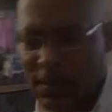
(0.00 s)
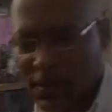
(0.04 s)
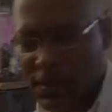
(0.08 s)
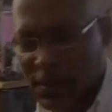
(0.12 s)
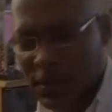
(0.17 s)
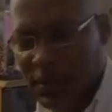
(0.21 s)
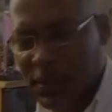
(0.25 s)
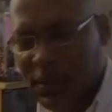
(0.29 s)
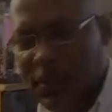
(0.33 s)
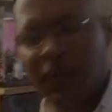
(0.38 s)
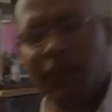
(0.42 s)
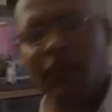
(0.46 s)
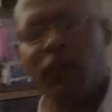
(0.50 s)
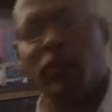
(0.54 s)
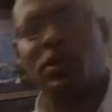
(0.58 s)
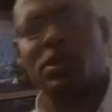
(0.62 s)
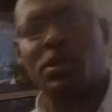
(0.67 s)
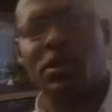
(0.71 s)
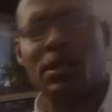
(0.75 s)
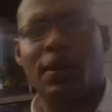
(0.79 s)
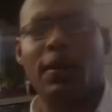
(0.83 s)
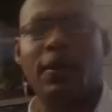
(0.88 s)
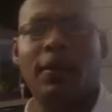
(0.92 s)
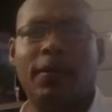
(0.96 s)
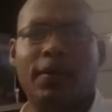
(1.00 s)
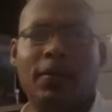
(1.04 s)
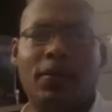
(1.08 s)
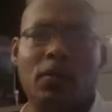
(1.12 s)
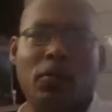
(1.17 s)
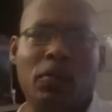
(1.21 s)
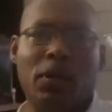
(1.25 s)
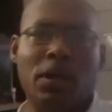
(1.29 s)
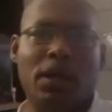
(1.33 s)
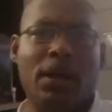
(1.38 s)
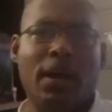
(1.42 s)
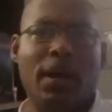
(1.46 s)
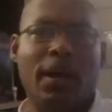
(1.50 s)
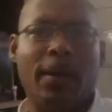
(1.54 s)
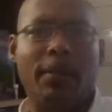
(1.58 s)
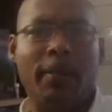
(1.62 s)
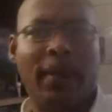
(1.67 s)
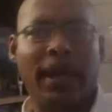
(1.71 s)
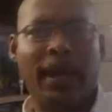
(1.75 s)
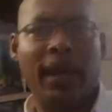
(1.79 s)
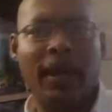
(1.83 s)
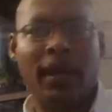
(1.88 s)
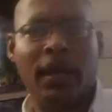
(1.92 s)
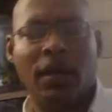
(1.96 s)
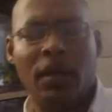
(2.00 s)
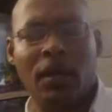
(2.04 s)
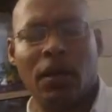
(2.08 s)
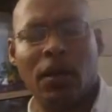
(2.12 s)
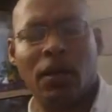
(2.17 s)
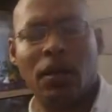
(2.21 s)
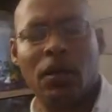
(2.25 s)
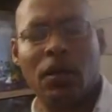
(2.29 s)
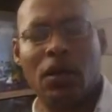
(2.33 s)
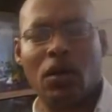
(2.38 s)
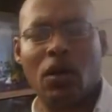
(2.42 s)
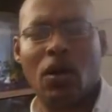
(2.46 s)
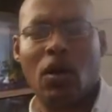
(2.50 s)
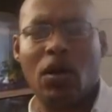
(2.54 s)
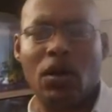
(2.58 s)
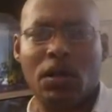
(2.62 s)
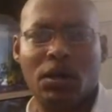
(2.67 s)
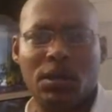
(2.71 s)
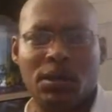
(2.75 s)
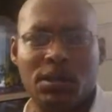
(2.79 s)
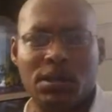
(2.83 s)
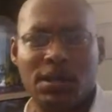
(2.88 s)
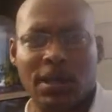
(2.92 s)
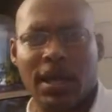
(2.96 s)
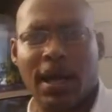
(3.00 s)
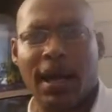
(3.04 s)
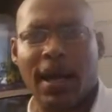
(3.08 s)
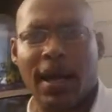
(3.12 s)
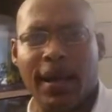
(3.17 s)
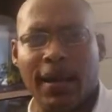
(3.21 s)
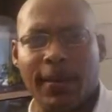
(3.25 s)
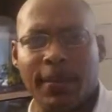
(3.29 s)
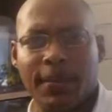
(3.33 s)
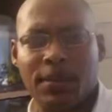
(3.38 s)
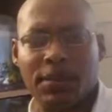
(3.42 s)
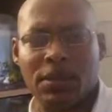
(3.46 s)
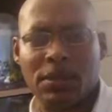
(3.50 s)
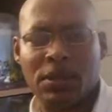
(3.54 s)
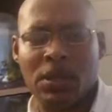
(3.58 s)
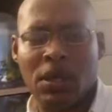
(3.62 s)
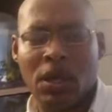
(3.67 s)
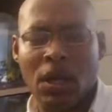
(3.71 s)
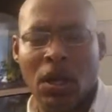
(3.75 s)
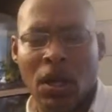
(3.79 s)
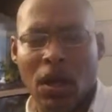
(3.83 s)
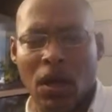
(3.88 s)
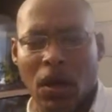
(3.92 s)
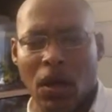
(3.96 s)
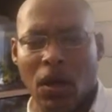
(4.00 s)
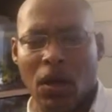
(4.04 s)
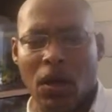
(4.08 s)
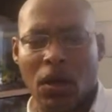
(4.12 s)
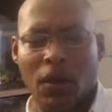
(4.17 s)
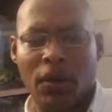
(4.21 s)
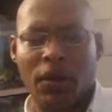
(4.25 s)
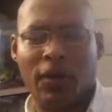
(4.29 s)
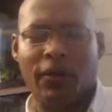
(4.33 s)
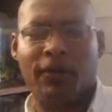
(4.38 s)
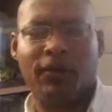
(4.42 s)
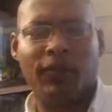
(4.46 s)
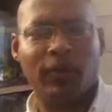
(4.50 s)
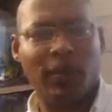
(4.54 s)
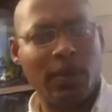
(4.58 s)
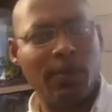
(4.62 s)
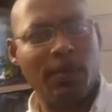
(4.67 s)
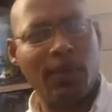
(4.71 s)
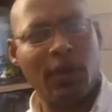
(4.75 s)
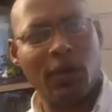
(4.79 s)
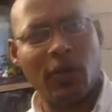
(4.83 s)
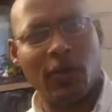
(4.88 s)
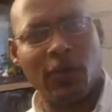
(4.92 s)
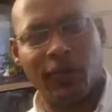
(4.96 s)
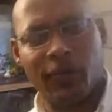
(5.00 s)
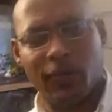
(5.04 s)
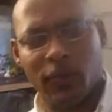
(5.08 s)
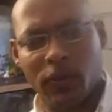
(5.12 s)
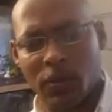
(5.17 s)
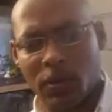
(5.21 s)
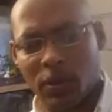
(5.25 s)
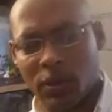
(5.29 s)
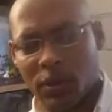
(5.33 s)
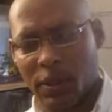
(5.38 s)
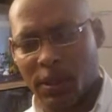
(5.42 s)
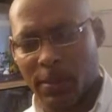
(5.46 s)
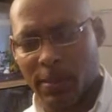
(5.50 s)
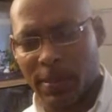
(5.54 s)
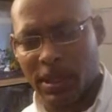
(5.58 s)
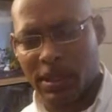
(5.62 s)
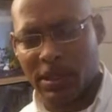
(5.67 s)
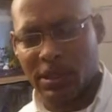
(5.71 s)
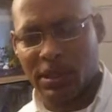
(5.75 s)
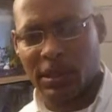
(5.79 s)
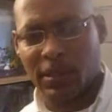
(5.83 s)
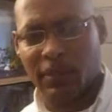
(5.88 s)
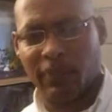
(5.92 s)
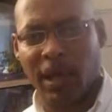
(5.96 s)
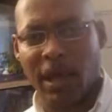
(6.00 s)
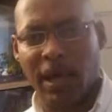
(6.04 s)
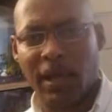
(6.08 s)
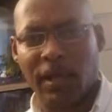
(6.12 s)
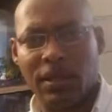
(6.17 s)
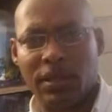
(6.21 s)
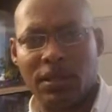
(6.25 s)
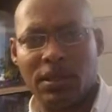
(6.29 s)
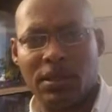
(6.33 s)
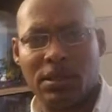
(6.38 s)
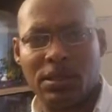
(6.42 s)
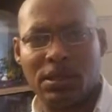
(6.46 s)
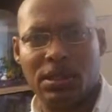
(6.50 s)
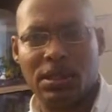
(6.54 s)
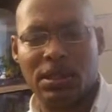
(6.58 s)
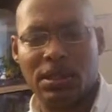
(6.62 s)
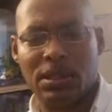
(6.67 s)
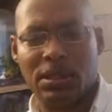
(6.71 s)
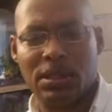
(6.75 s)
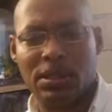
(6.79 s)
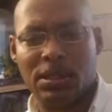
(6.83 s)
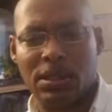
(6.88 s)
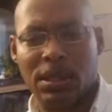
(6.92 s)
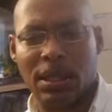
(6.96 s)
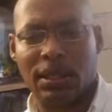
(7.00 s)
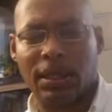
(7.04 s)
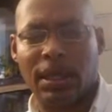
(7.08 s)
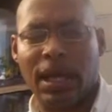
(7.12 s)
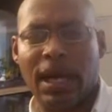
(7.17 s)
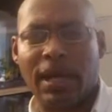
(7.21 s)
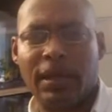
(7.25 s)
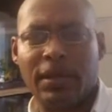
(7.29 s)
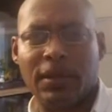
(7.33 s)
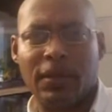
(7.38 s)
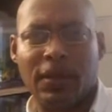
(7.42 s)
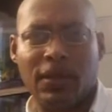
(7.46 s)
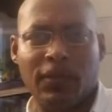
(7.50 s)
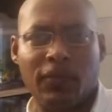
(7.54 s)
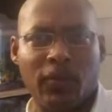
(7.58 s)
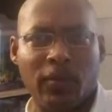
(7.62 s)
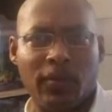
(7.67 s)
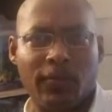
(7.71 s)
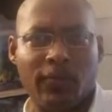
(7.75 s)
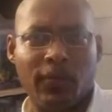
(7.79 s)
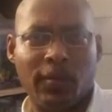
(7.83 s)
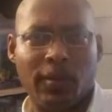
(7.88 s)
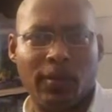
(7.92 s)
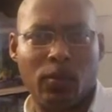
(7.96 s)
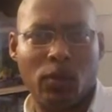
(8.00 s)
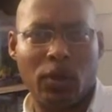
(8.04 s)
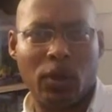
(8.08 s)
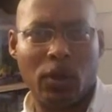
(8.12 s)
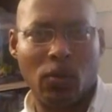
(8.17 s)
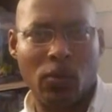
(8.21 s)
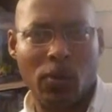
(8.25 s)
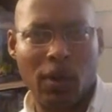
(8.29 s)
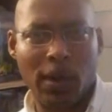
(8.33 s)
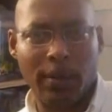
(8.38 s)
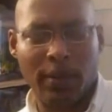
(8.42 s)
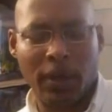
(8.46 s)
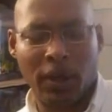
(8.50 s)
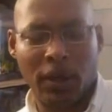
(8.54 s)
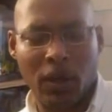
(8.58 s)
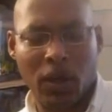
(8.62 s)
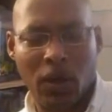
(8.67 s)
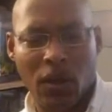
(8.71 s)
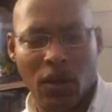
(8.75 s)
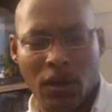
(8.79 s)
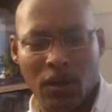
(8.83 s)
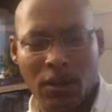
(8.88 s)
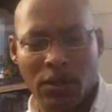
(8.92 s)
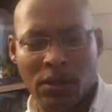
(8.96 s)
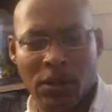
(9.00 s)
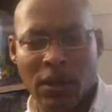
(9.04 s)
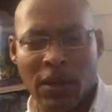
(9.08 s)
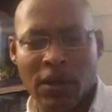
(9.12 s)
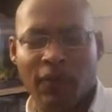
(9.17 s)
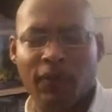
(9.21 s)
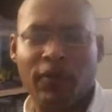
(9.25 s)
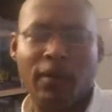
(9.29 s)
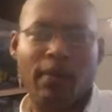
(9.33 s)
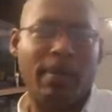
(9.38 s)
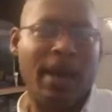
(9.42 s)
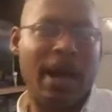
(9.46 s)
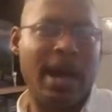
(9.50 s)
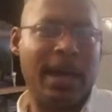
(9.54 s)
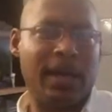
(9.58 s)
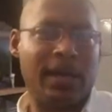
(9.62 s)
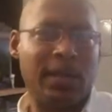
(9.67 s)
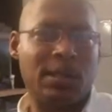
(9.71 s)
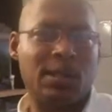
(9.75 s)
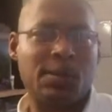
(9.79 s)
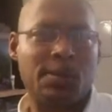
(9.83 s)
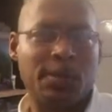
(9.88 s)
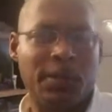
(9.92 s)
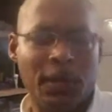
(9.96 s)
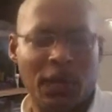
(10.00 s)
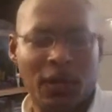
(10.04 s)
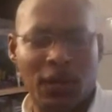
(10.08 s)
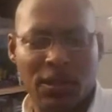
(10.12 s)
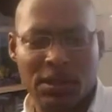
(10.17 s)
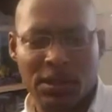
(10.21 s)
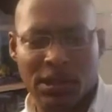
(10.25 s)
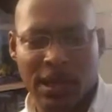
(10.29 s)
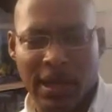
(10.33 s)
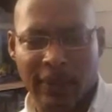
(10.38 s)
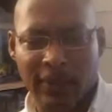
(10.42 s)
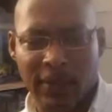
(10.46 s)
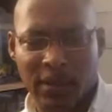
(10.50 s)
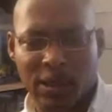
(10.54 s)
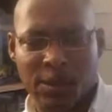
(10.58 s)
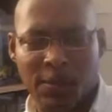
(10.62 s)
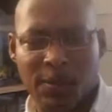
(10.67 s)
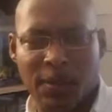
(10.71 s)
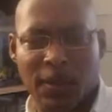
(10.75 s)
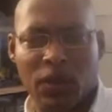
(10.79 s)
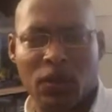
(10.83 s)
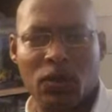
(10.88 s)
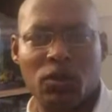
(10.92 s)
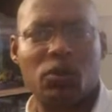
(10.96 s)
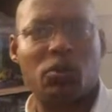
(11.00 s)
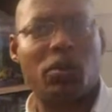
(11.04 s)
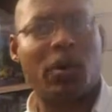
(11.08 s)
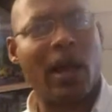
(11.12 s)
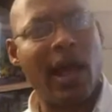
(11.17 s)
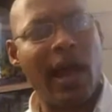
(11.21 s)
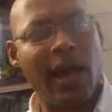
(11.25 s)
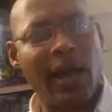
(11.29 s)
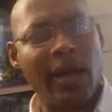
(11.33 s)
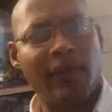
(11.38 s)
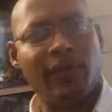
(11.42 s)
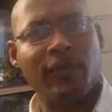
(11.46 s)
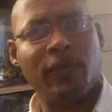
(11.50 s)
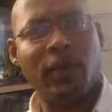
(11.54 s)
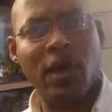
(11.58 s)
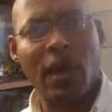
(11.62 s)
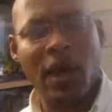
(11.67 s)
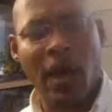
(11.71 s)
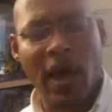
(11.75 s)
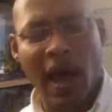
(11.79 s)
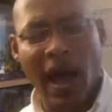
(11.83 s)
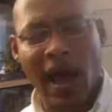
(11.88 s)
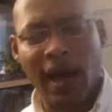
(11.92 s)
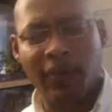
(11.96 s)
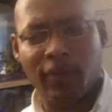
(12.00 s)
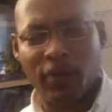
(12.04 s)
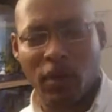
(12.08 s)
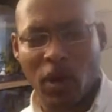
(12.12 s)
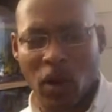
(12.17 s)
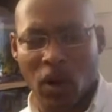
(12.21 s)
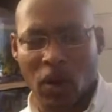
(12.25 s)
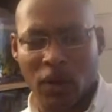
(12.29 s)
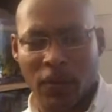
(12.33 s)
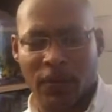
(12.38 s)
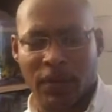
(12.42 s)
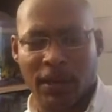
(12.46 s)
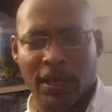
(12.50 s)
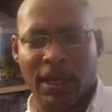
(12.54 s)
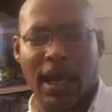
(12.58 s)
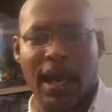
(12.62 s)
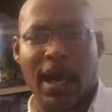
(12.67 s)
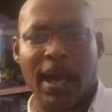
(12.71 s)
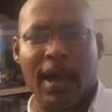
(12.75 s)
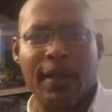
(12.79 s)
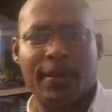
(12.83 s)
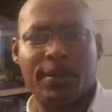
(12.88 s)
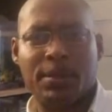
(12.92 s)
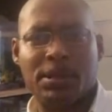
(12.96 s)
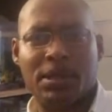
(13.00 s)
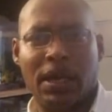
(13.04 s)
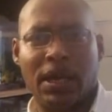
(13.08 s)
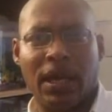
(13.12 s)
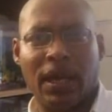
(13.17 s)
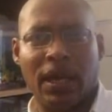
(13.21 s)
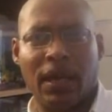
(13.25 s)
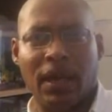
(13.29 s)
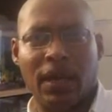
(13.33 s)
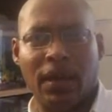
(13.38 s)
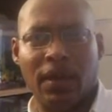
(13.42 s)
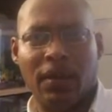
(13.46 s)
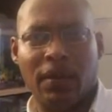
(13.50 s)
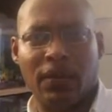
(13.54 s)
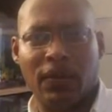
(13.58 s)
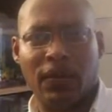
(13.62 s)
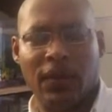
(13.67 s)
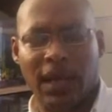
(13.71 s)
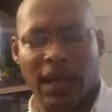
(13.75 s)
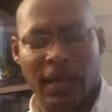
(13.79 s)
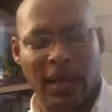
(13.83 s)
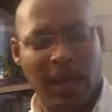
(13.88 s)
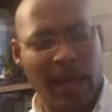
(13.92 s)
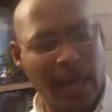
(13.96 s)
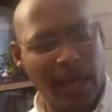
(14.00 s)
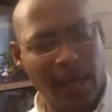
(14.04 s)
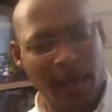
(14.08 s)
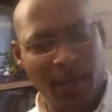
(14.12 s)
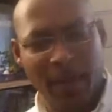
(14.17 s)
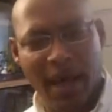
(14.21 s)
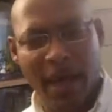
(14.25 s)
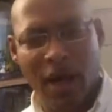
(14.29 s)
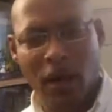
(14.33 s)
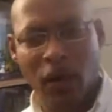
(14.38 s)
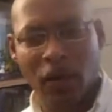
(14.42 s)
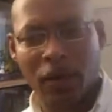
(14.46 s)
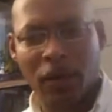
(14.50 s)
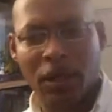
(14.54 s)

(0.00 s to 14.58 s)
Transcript: difference in when a man calls the cops on a female for domestic violence is a lot different from when a woman calls. From my experience, I've experienced where I've called the cops and they came out,